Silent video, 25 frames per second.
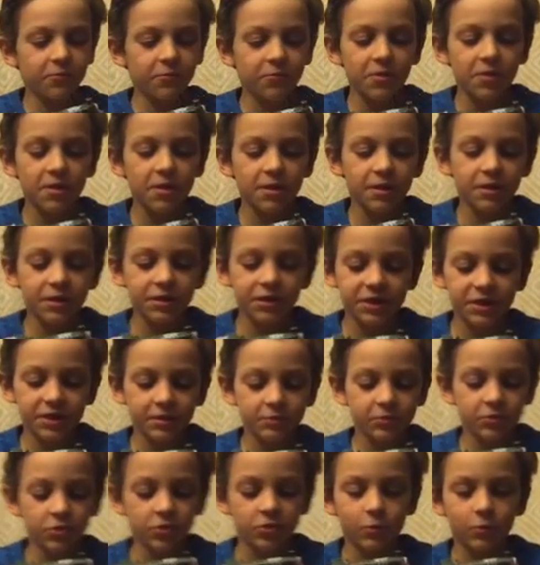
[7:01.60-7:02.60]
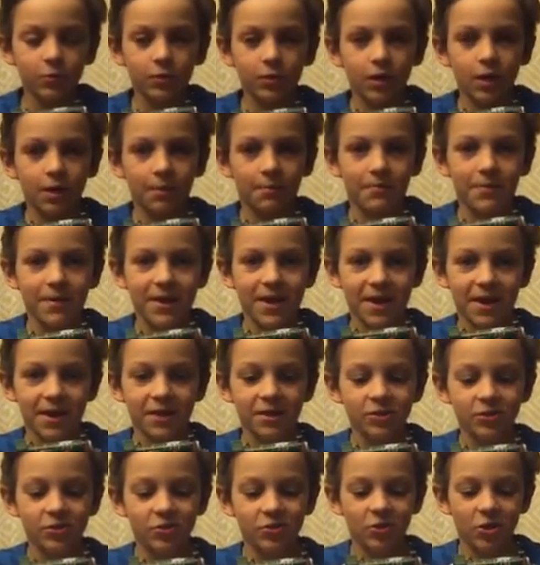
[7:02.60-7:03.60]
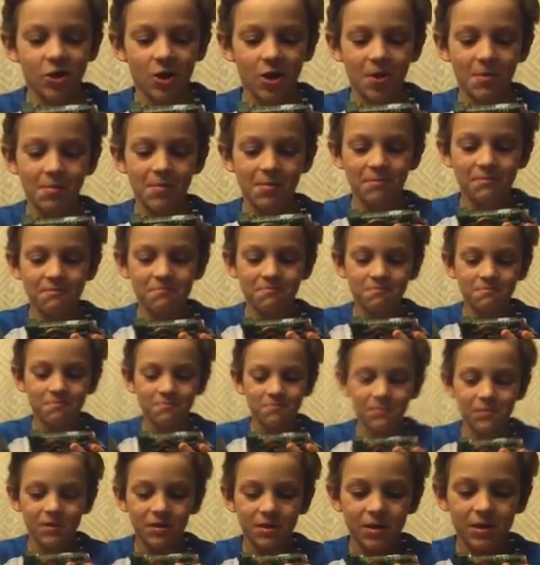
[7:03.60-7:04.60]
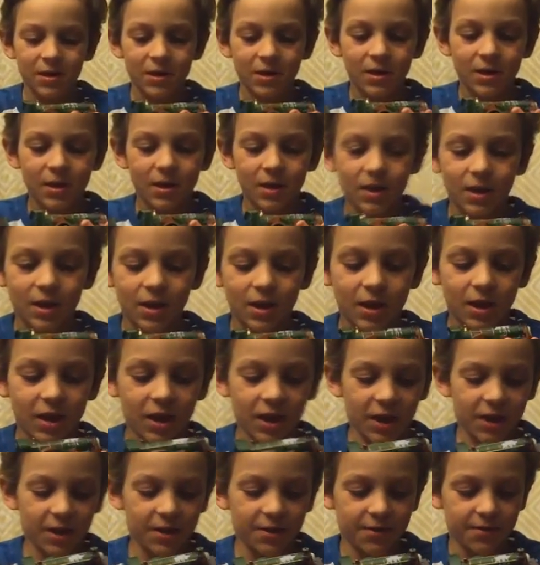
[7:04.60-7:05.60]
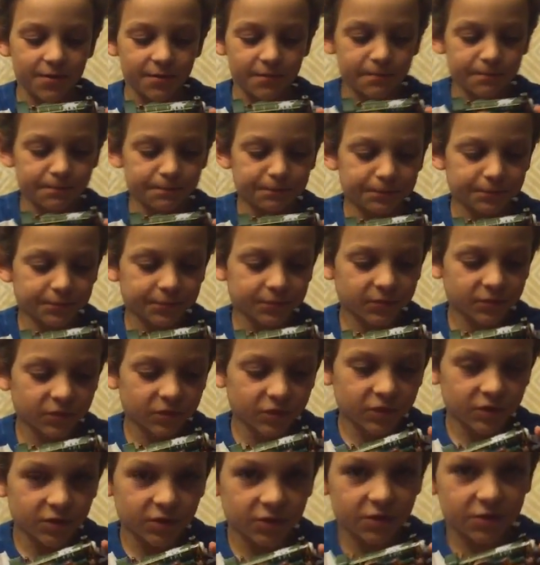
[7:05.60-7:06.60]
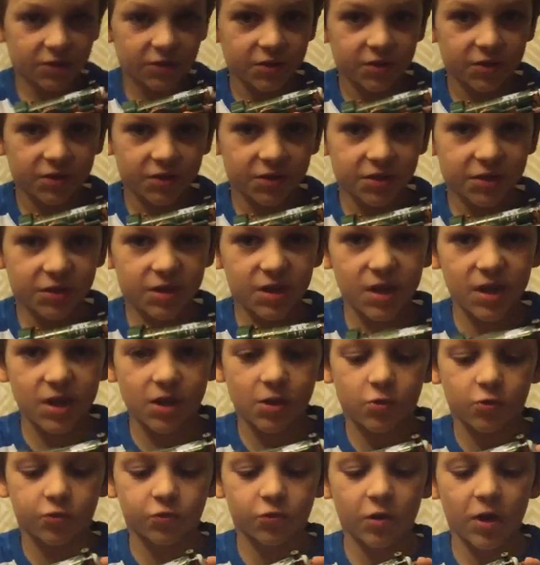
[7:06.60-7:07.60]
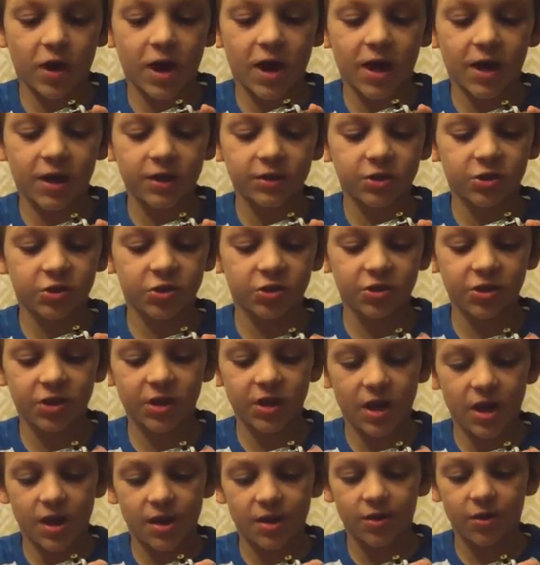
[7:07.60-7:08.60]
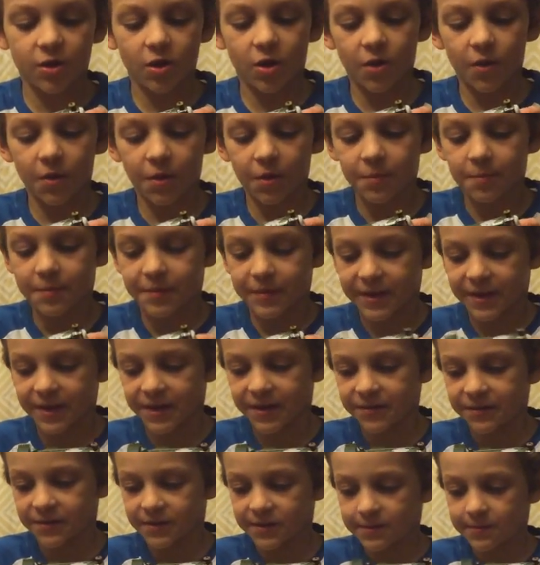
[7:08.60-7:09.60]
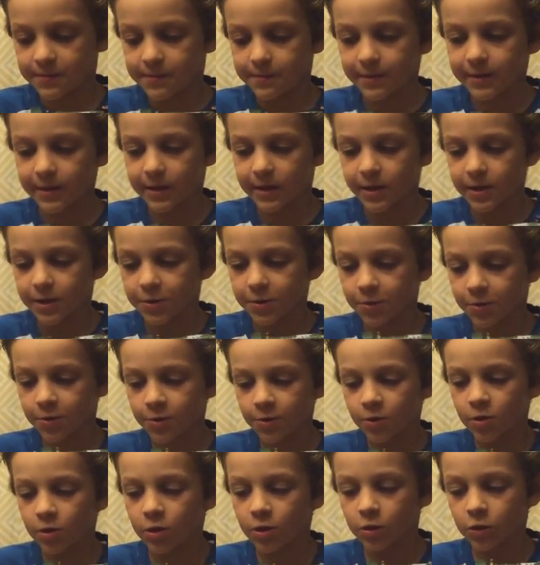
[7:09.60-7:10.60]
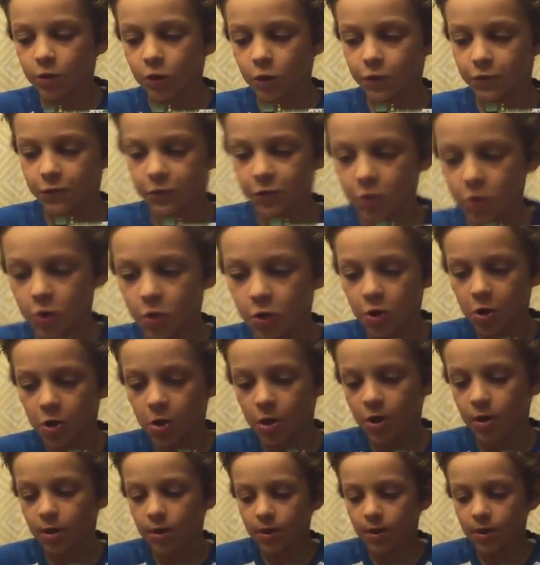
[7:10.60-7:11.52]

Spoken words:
when she was doing a paint job. And she crashed and all the paint splattered all over her.